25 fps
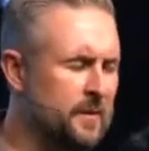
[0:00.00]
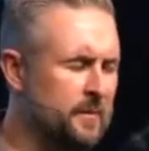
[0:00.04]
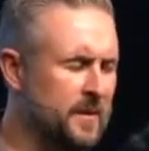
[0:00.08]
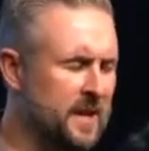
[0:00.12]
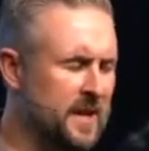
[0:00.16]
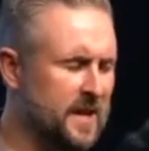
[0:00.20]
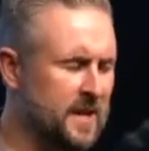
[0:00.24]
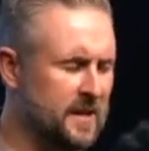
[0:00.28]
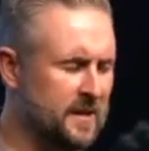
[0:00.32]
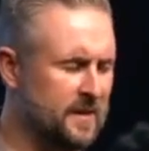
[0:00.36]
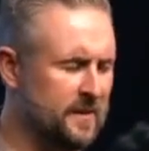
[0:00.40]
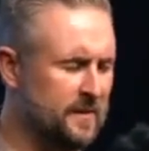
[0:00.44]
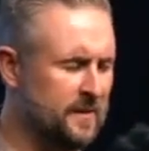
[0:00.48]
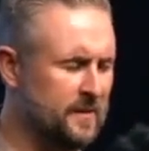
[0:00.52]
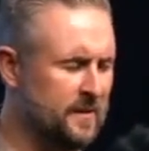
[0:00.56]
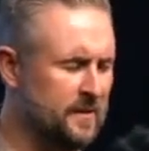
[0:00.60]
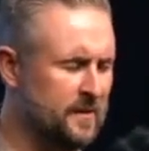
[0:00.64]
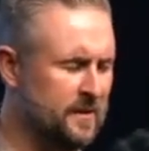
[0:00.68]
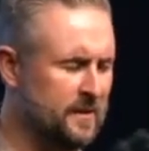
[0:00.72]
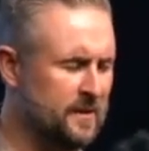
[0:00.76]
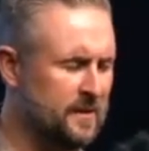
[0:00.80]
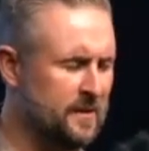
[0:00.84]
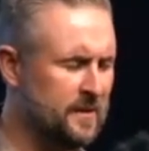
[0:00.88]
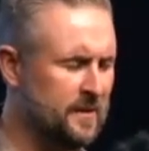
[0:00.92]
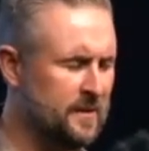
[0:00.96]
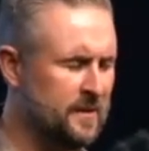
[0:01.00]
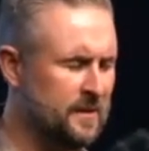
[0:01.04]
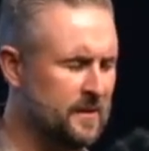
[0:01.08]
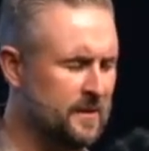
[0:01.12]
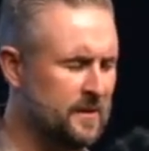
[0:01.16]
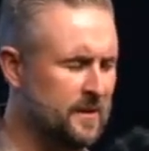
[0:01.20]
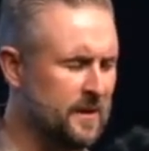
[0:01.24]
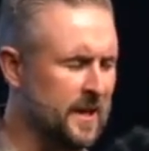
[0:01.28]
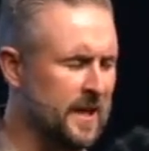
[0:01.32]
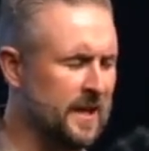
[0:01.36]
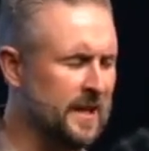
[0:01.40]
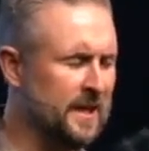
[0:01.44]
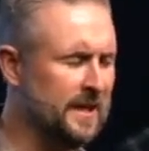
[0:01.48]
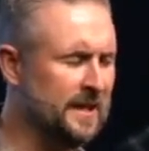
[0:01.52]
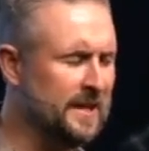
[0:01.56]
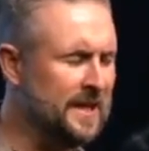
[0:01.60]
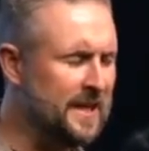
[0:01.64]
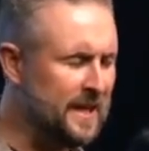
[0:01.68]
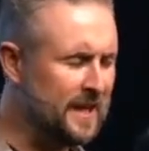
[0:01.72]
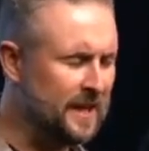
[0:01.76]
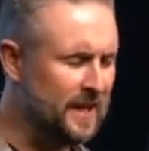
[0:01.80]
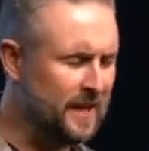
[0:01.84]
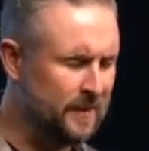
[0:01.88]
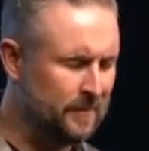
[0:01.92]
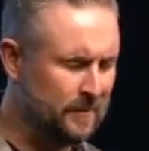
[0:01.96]
me and
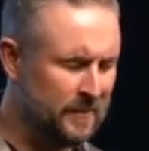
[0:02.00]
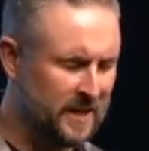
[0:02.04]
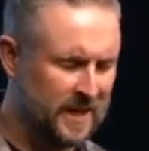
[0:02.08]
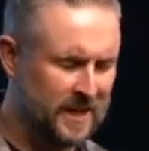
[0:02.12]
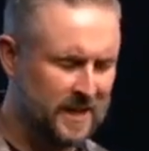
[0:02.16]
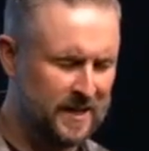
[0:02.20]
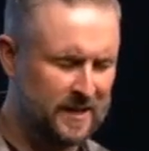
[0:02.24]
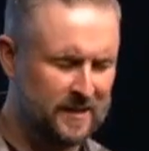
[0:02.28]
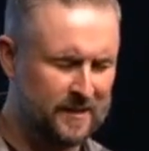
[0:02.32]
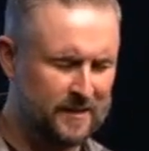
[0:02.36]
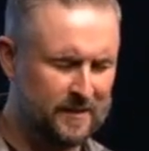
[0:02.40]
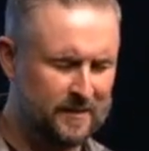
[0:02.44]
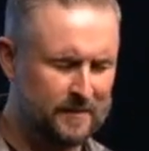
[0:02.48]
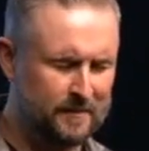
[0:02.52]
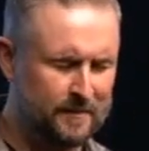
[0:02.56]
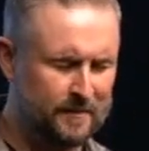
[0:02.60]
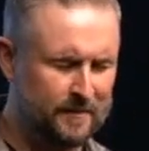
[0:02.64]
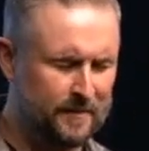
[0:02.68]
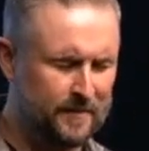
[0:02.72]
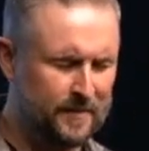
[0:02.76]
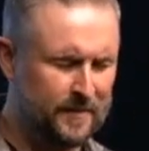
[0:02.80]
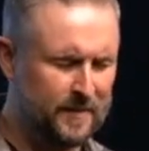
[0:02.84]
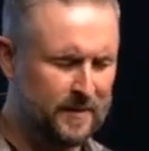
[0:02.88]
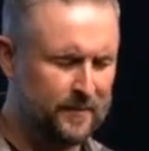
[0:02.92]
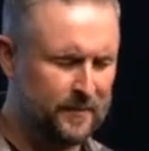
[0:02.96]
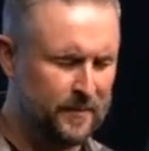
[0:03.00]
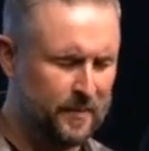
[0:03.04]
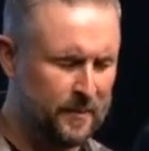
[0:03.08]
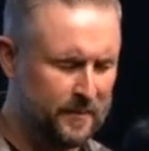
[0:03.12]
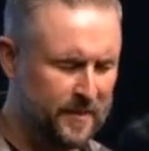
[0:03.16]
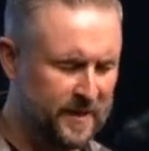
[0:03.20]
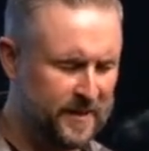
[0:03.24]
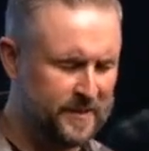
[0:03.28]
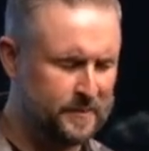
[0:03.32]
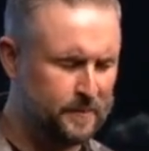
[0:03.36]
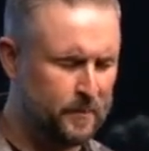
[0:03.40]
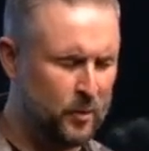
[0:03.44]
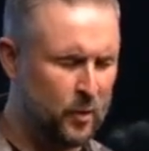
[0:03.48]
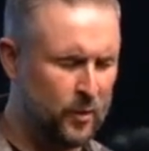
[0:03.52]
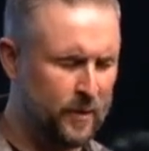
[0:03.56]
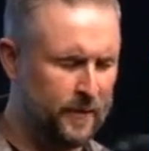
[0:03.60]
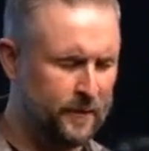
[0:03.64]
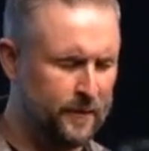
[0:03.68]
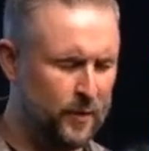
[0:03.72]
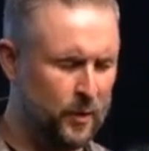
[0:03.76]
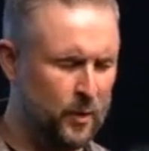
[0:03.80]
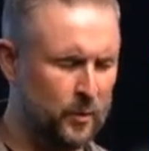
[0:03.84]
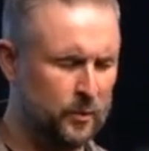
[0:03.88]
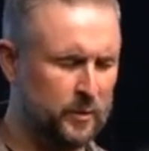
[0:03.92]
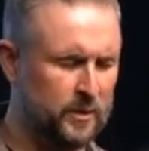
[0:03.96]
leading me from this point
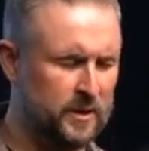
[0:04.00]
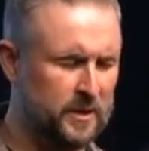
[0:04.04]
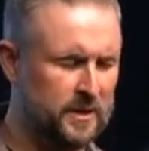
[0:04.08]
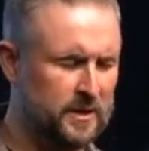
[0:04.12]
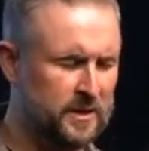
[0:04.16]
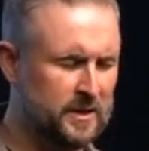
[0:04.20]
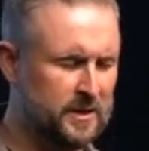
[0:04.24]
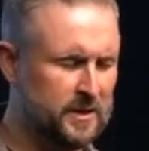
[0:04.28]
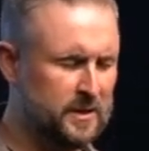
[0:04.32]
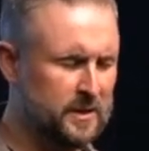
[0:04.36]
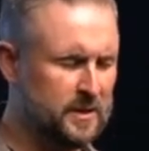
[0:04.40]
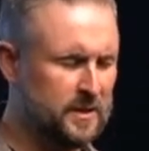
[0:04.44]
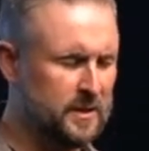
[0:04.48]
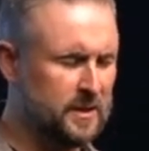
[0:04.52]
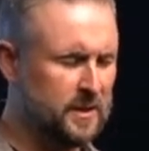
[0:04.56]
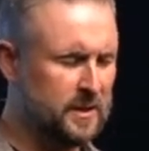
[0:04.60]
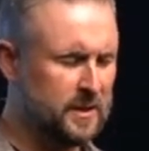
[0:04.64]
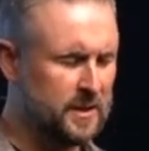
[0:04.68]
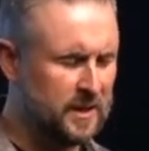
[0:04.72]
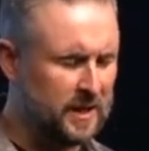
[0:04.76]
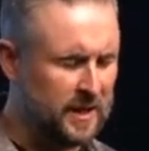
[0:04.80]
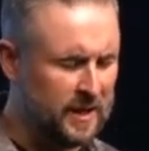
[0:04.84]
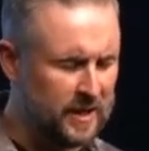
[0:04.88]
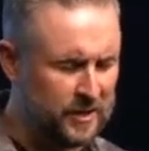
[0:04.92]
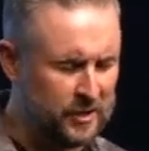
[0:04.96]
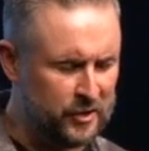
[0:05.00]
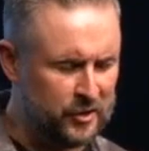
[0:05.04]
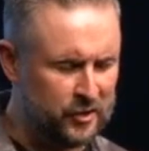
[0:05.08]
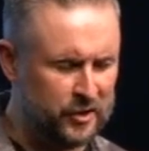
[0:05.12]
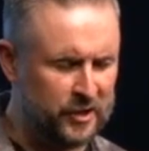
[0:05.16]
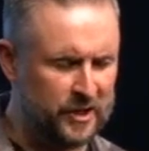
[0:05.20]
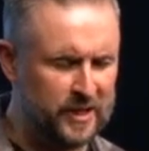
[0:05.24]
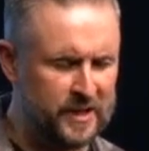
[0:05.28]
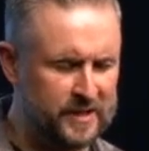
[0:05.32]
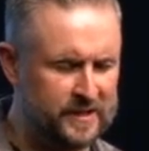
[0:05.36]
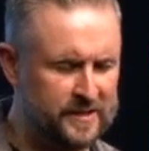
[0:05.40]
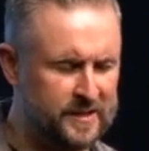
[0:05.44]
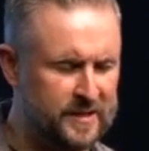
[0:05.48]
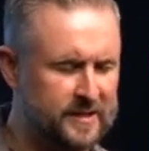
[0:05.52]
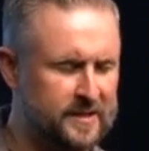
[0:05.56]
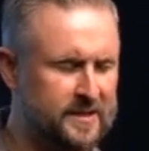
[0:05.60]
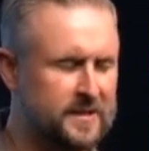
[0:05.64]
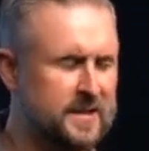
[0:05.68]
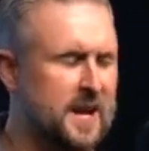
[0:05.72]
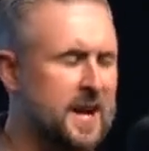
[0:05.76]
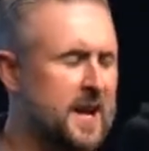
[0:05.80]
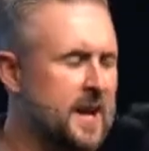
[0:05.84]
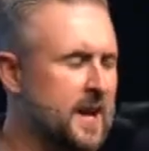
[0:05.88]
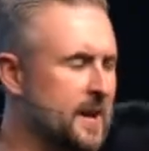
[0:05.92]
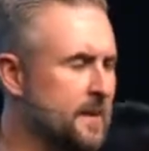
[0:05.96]
forward. In Jesus'
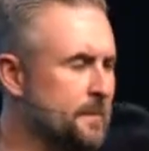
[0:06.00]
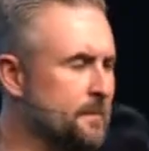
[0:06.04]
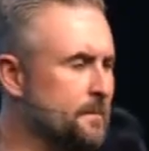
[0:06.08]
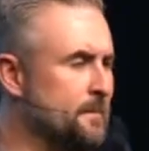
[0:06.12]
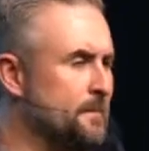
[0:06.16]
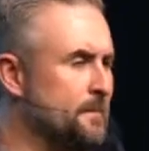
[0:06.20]
name,